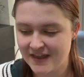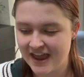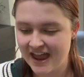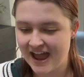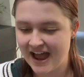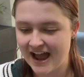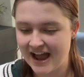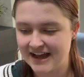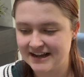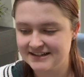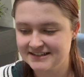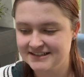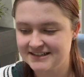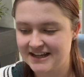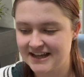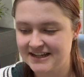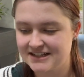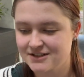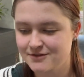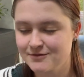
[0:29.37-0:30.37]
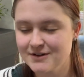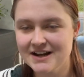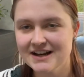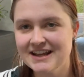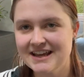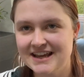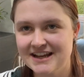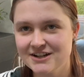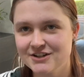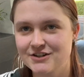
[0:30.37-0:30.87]
And it's really
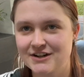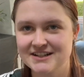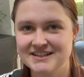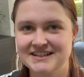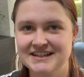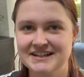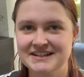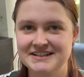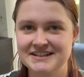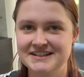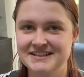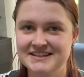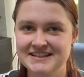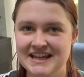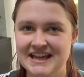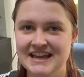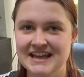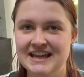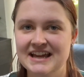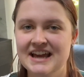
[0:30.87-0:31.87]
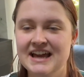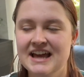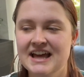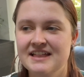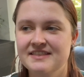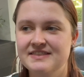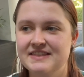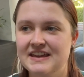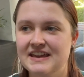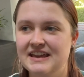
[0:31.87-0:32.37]
interesting to see
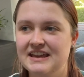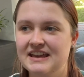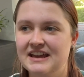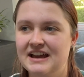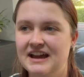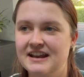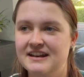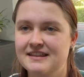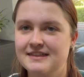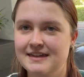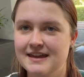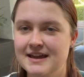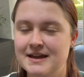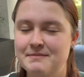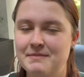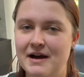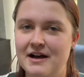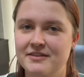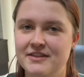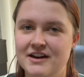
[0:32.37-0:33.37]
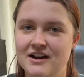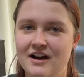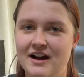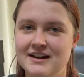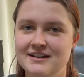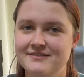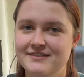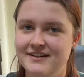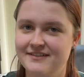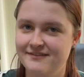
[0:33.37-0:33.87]
and think about the kind
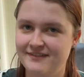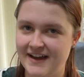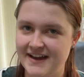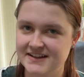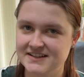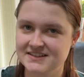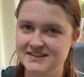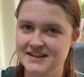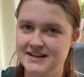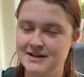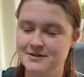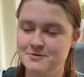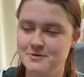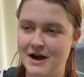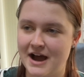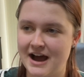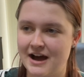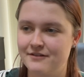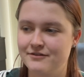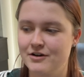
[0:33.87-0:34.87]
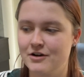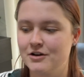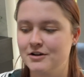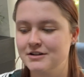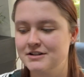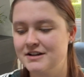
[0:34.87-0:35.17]
of effects that it will have on